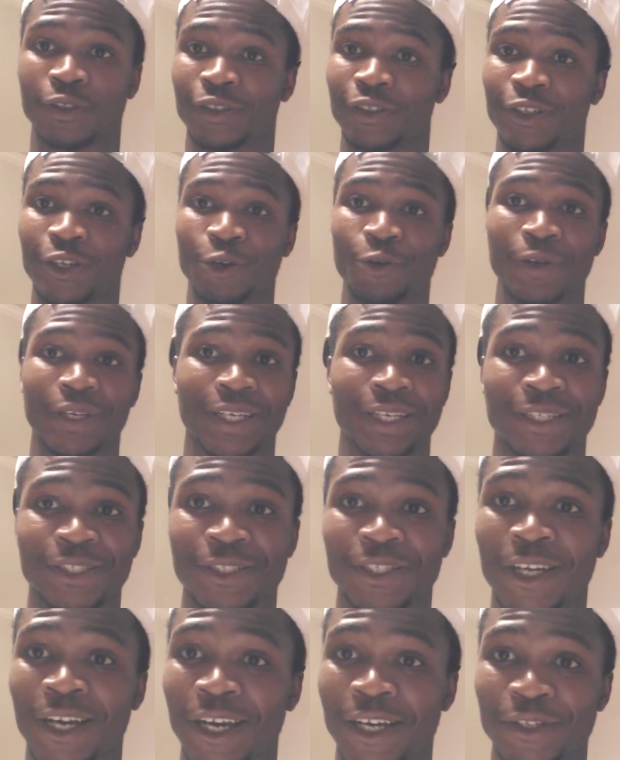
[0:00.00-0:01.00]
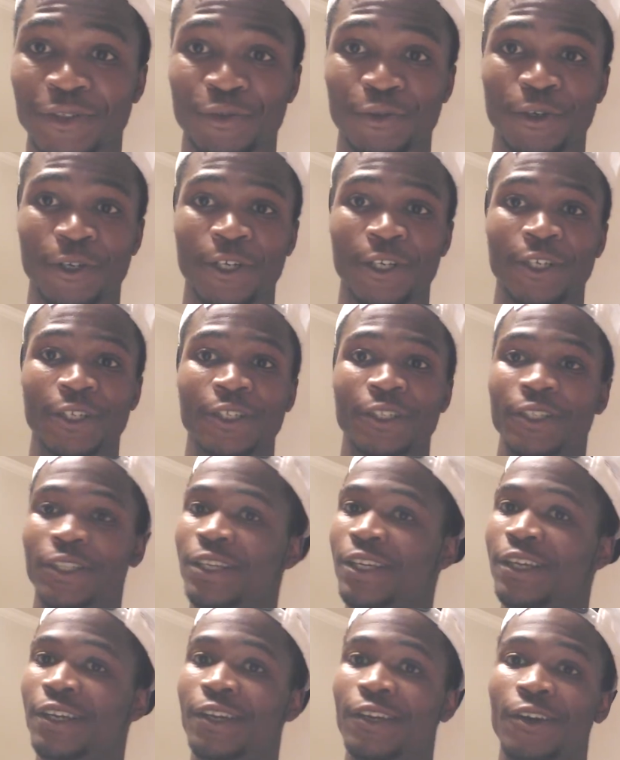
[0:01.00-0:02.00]
go against God's words,
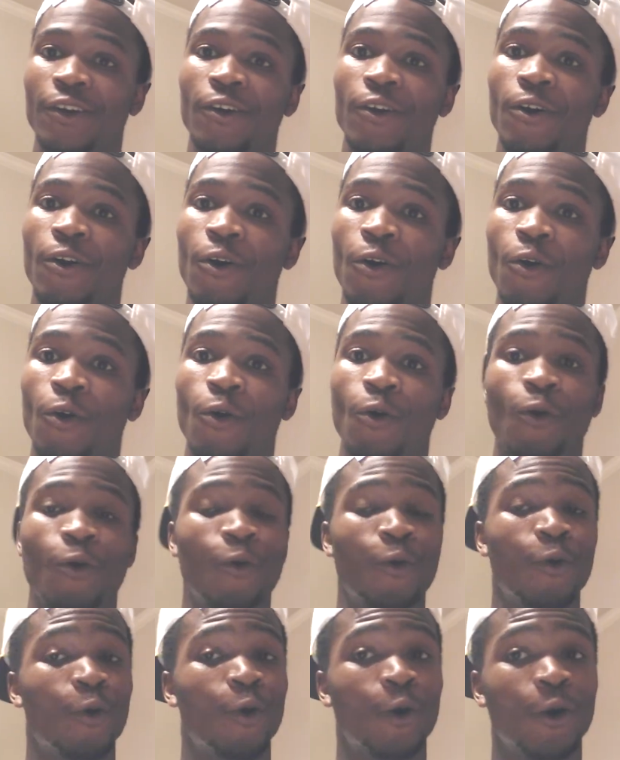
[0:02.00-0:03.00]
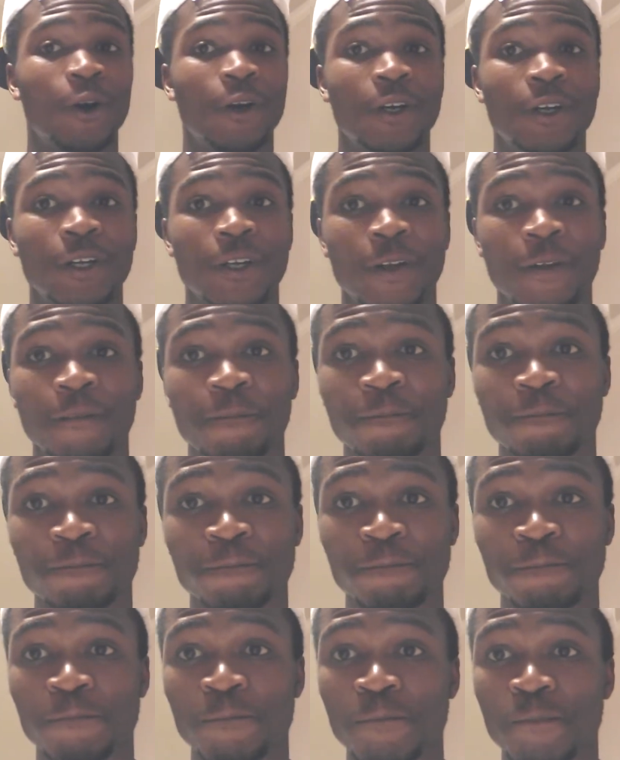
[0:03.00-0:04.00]
or
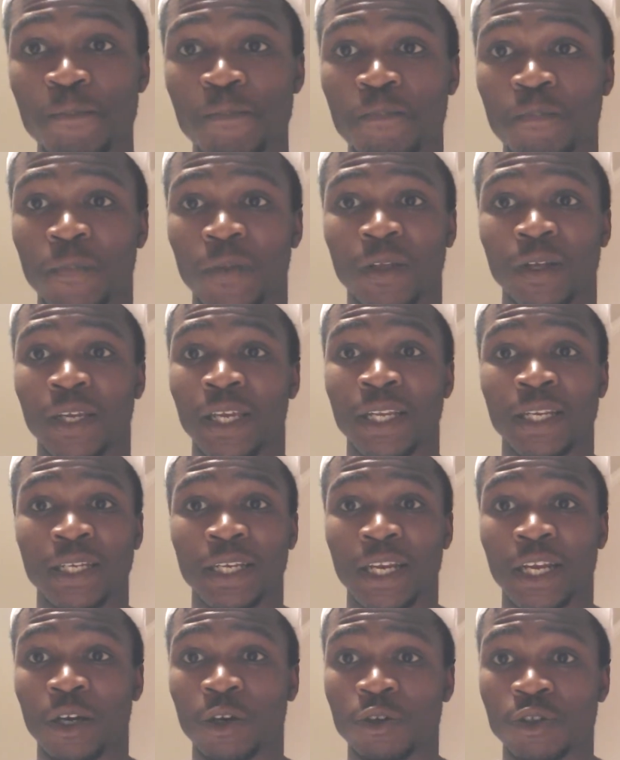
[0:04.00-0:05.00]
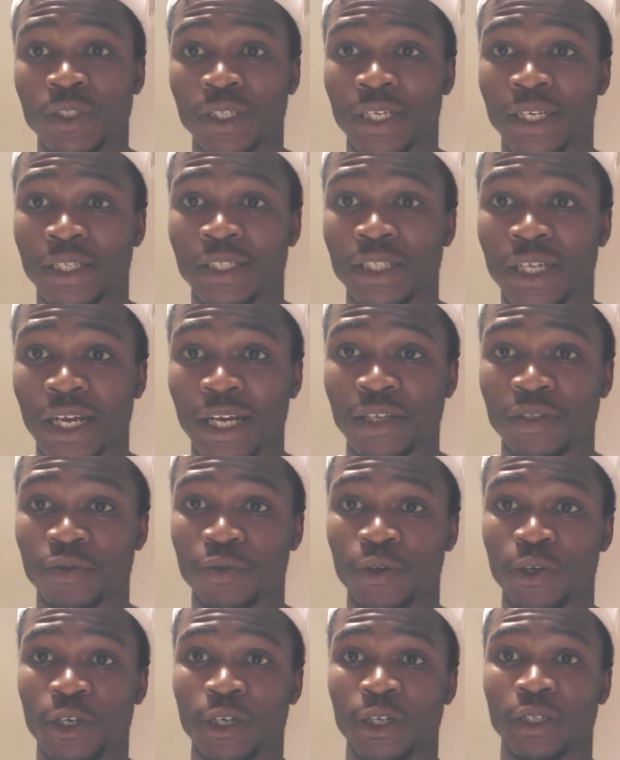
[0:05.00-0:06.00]
anything that goes against God's
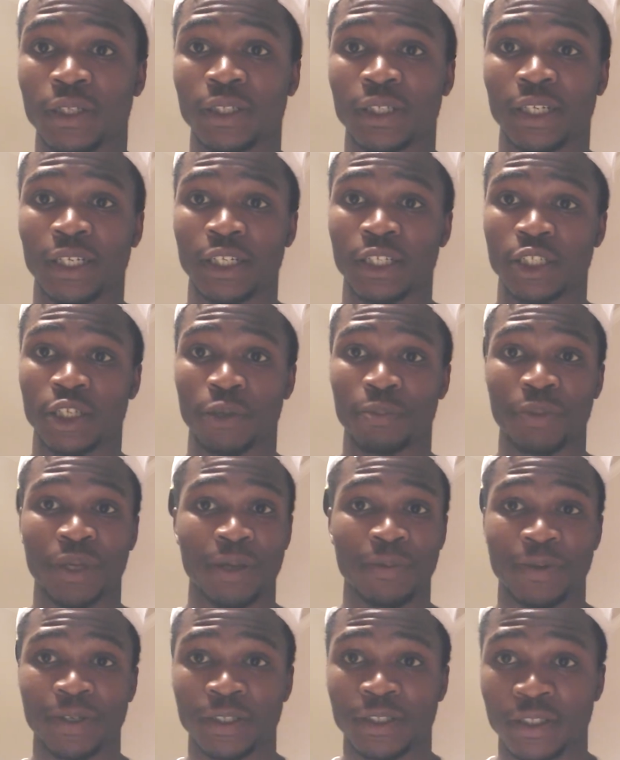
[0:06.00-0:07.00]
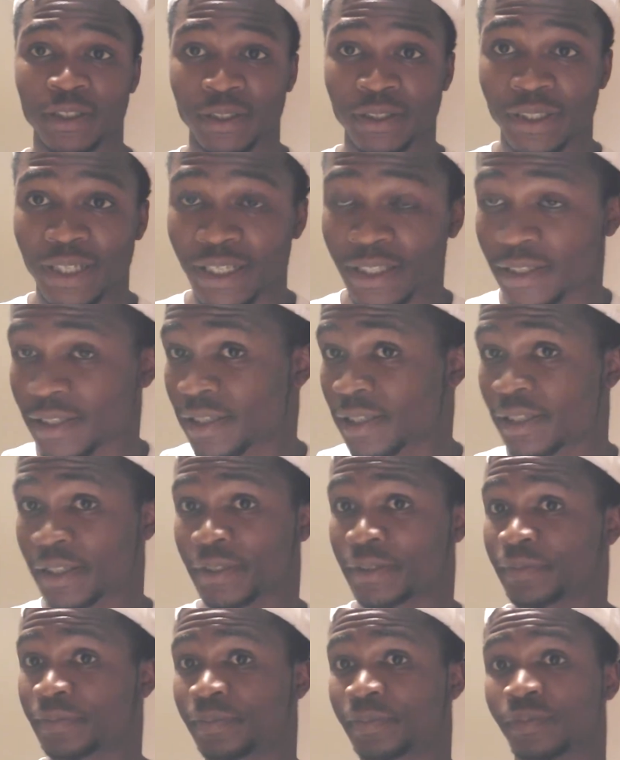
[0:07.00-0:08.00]
word and His commandments, that's a
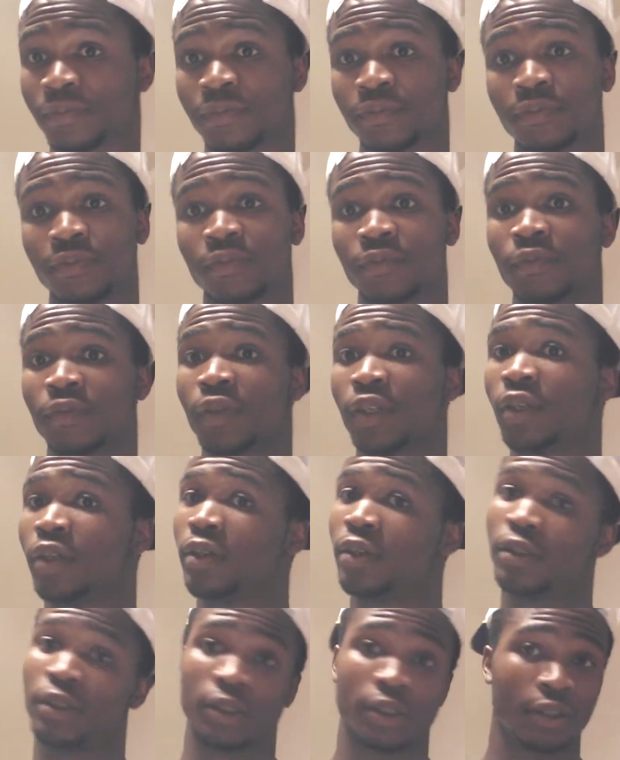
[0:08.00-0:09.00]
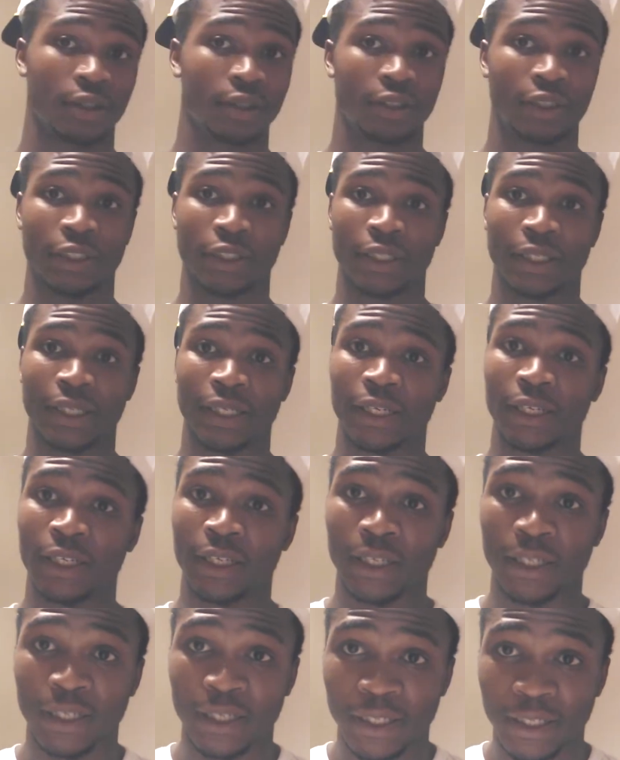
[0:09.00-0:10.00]
sin. And
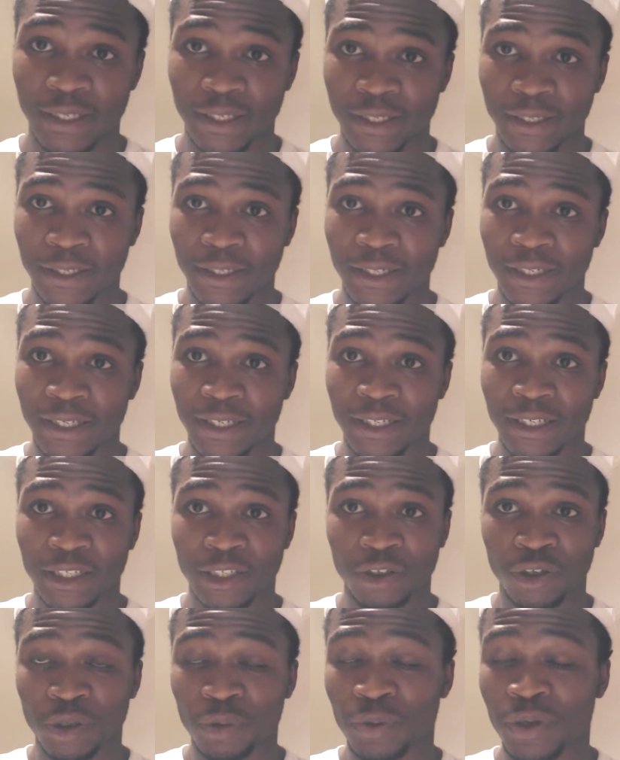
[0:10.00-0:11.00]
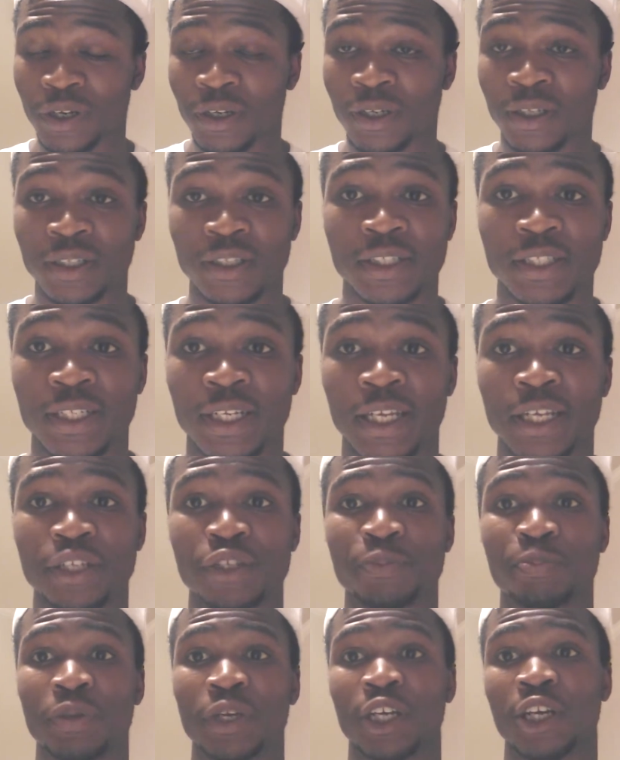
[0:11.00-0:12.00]
the only way to understand,
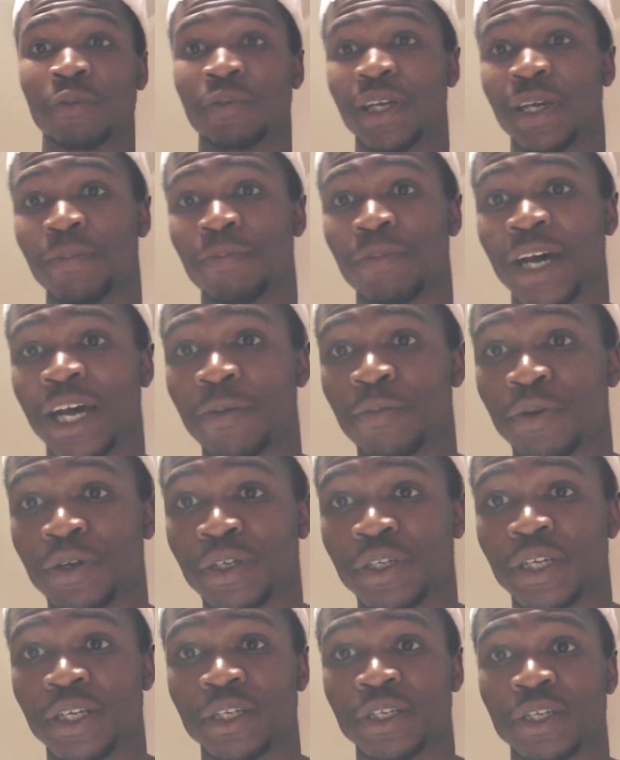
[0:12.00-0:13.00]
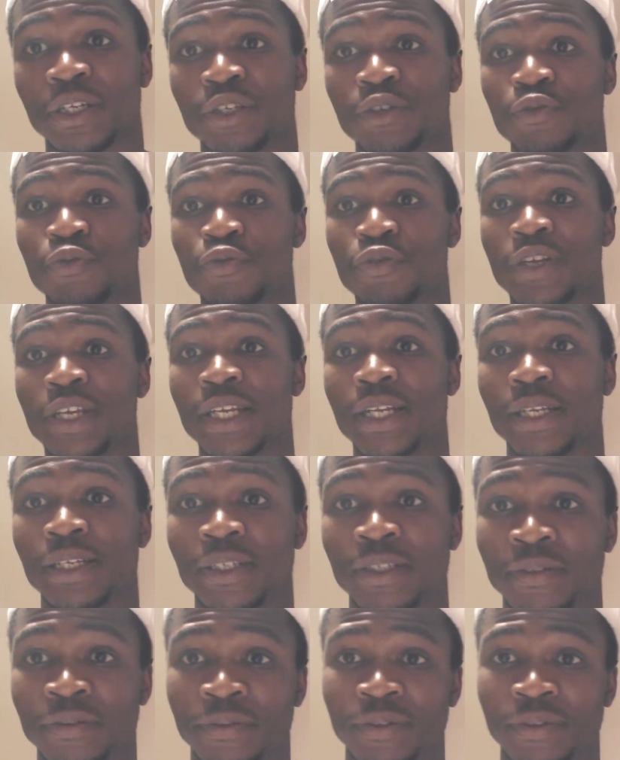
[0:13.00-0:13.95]
you pick up that Bible and you read it,